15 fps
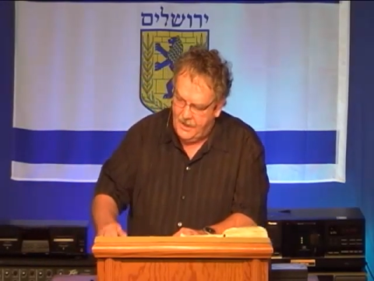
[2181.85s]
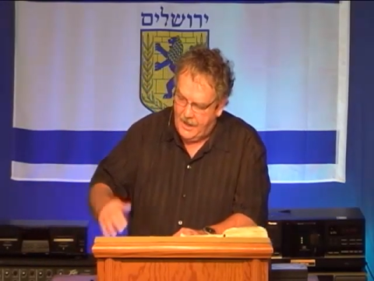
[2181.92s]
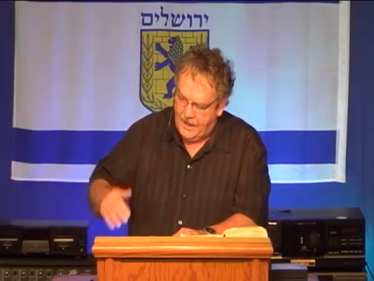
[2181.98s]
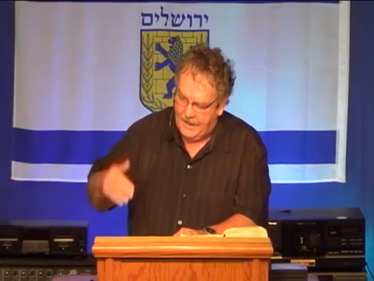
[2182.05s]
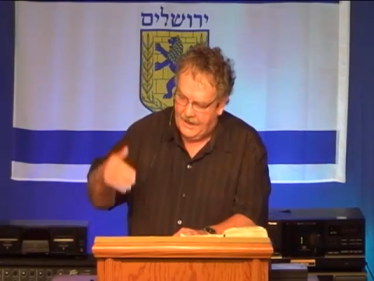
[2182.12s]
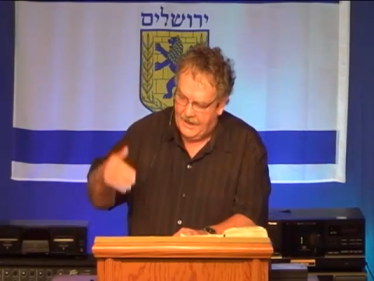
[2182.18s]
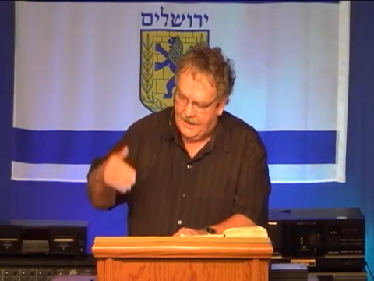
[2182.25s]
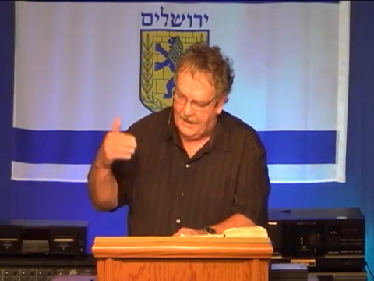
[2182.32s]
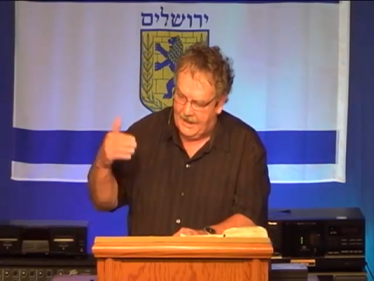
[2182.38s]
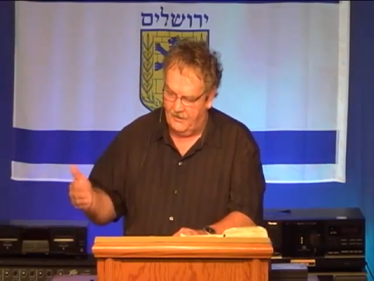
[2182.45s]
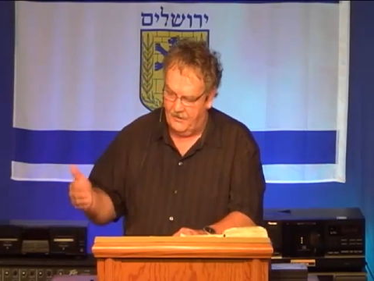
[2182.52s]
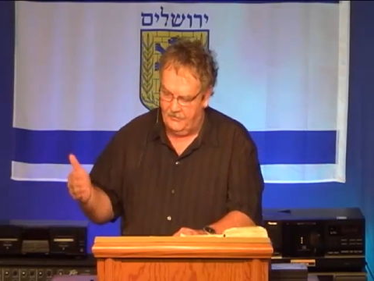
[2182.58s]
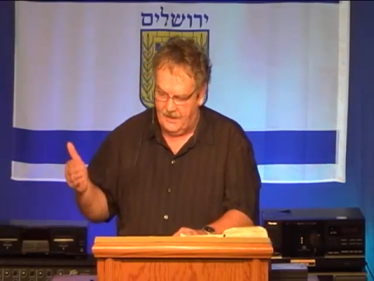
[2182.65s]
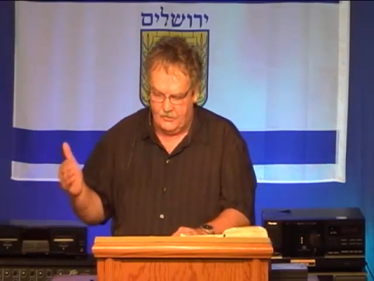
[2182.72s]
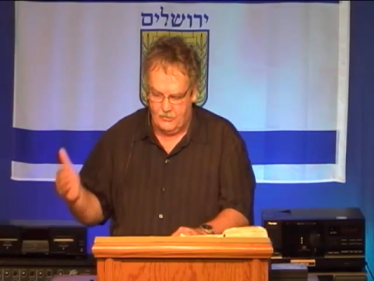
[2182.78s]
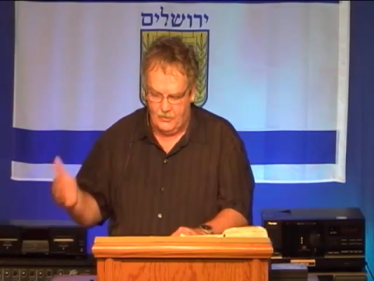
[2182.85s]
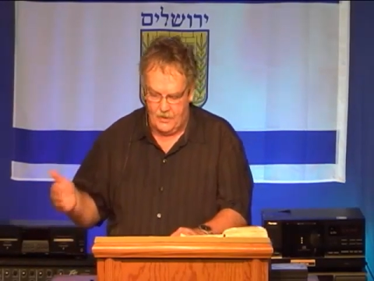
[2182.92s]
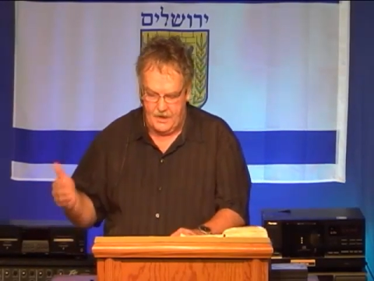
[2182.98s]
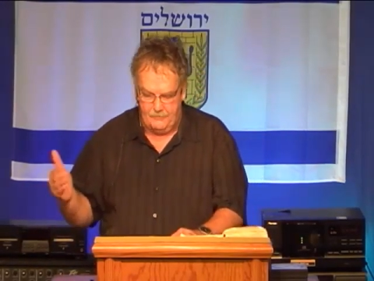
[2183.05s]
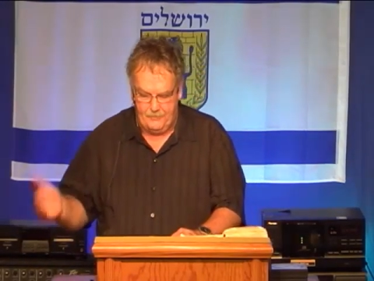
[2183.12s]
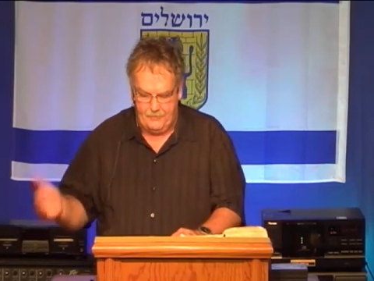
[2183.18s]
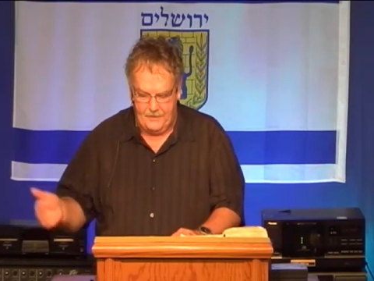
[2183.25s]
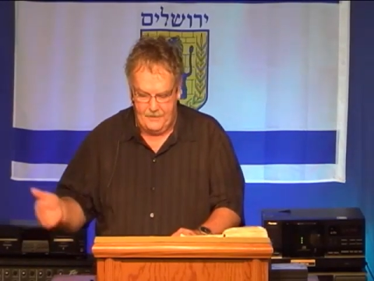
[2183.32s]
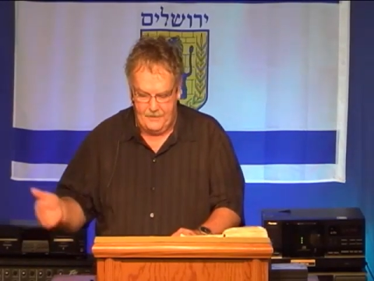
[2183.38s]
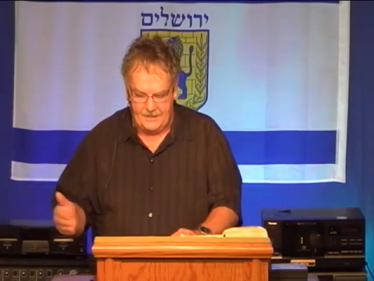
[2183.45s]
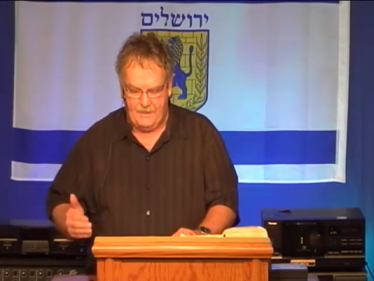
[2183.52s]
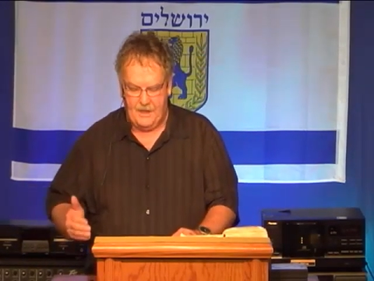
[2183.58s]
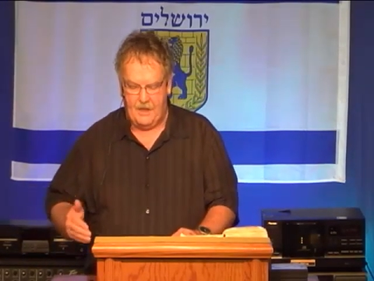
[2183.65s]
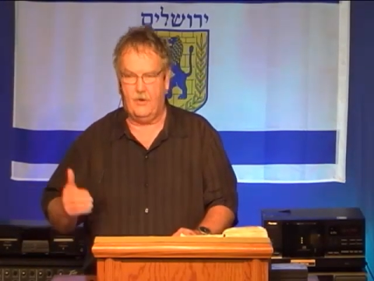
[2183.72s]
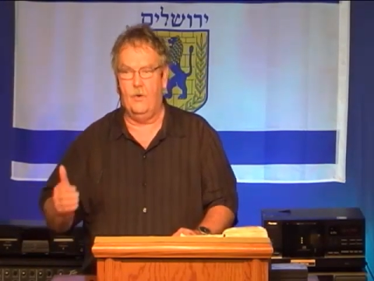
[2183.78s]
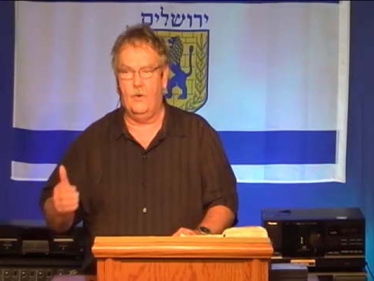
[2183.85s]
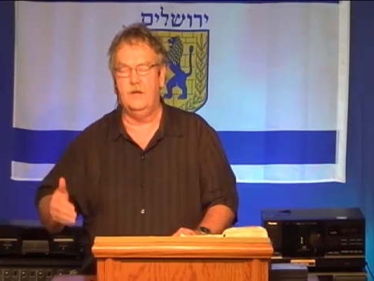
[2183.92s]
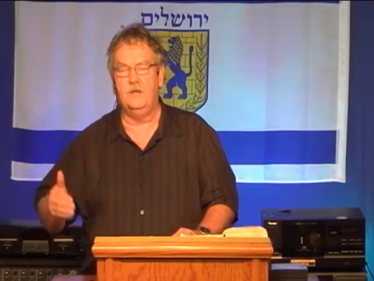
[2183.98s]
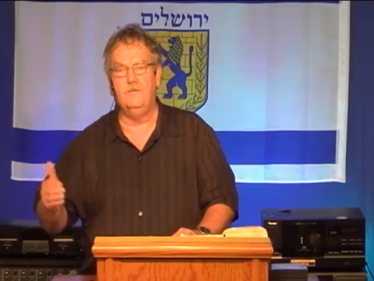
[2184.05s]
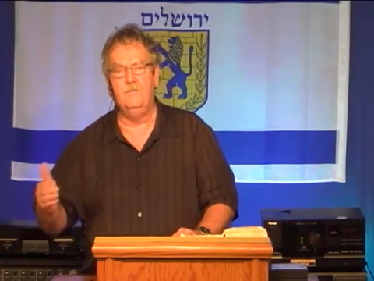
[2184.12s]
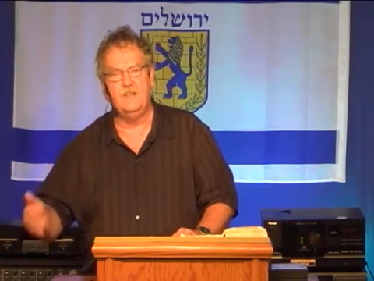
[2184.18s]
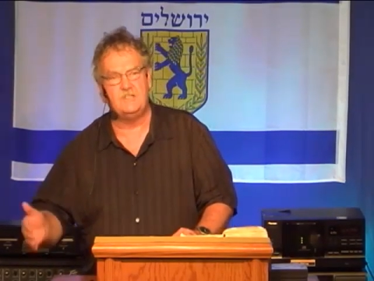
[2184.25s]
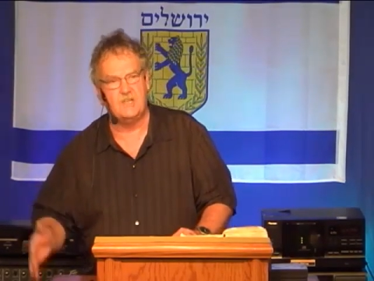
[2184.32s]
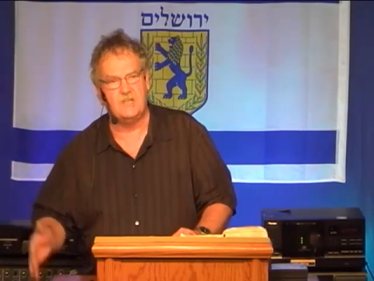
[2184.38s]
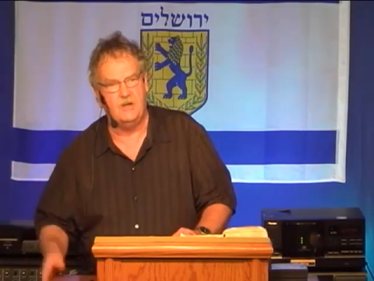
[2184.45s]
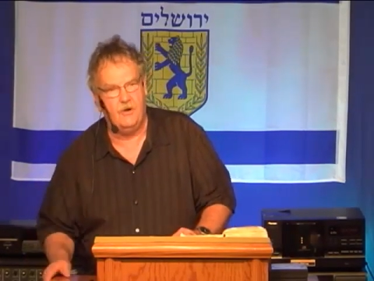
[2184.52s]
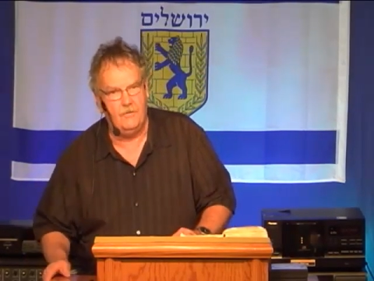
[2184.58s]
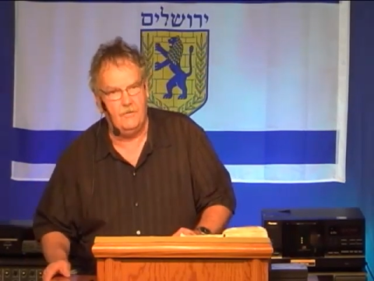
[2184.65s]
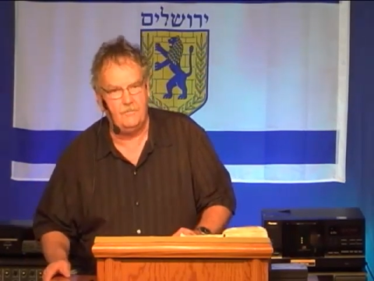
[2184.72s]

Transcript: and I felt a great peace about going to visit her.